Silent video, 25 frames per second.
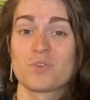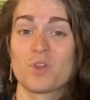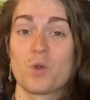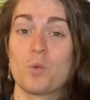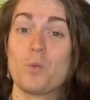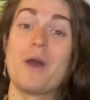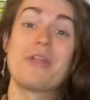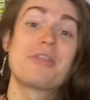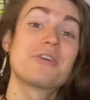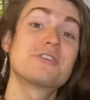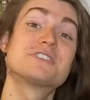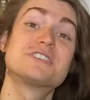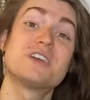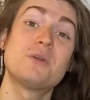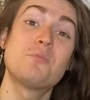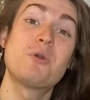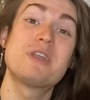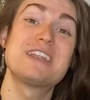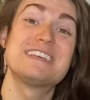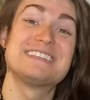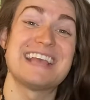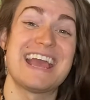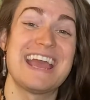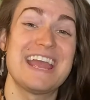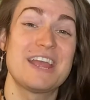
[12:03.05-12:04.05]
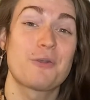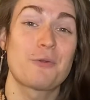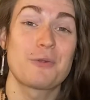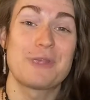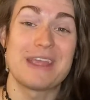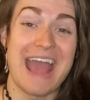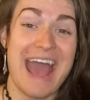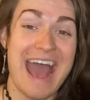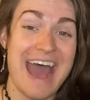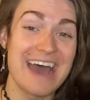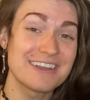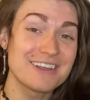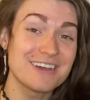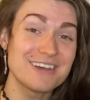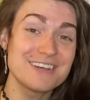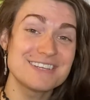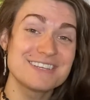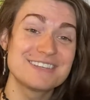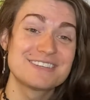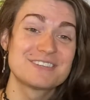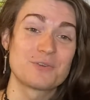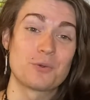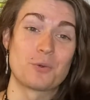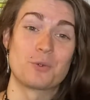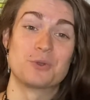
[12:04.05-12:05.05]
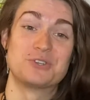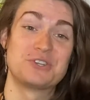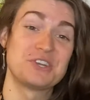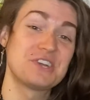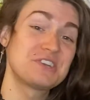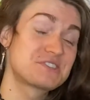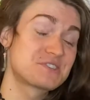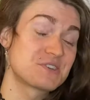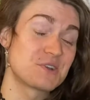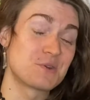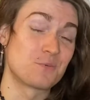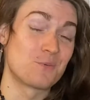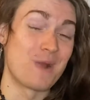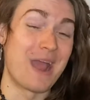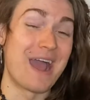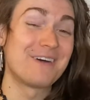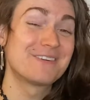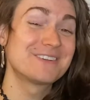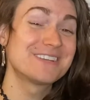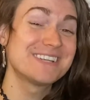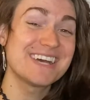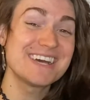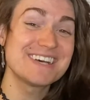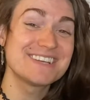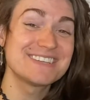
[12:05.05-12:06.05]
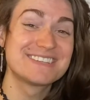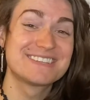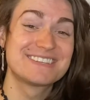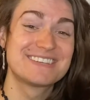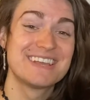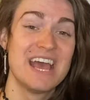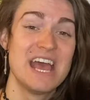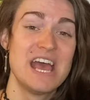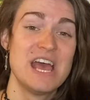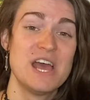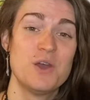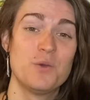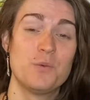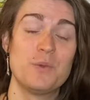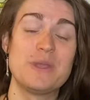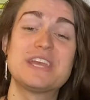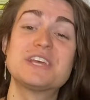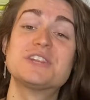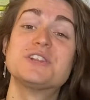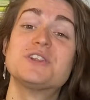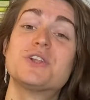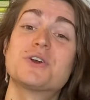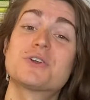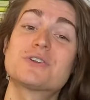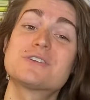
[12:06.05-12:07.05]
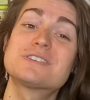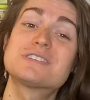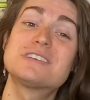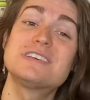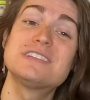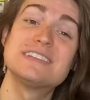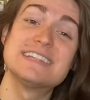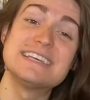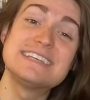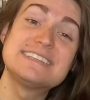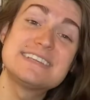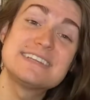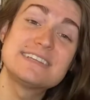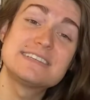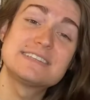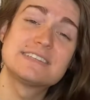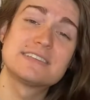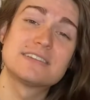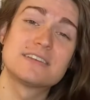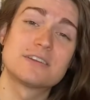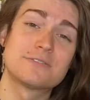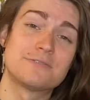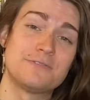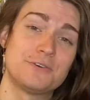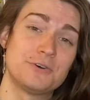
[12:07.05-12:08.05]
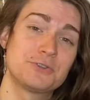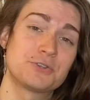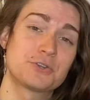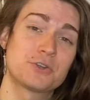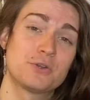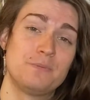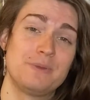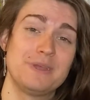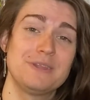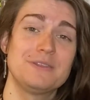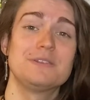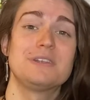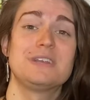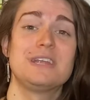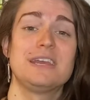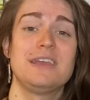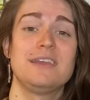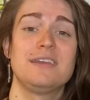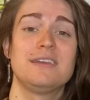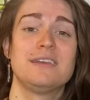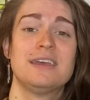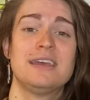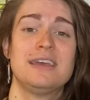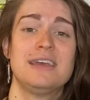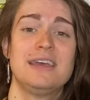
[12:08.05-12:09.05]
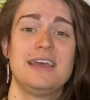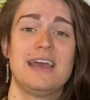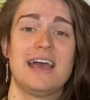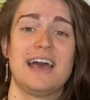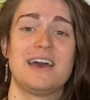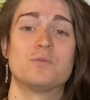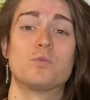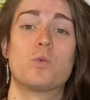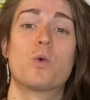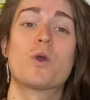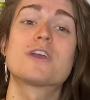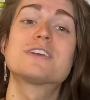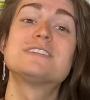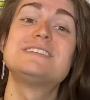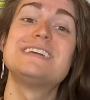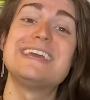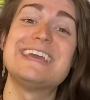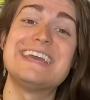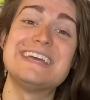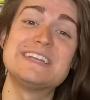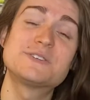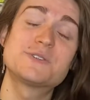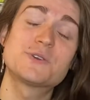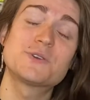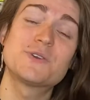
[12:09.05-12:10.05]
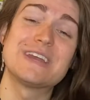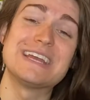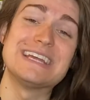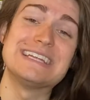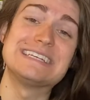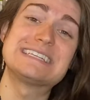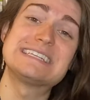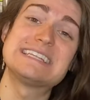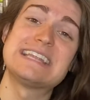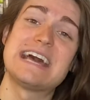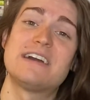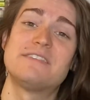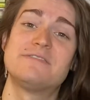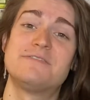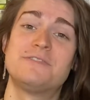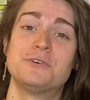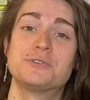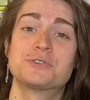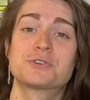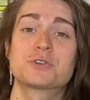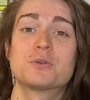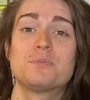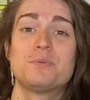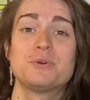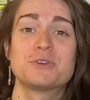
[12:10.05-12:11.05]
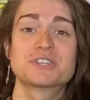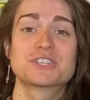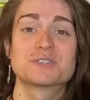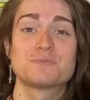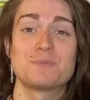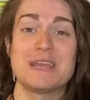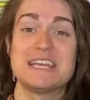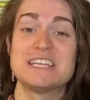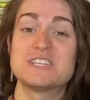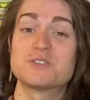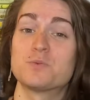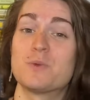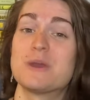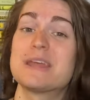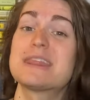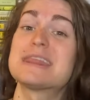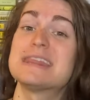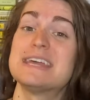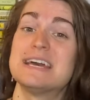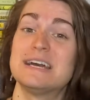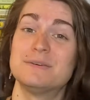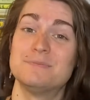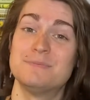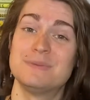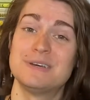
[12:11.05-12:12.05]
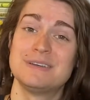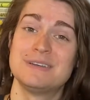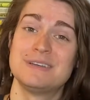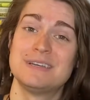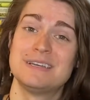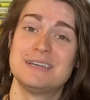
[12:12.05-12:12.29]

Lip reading: Whether someone is angry at us or just around us, we can learn to listen to their vulnerability and work to enter into that vulnerable space with them.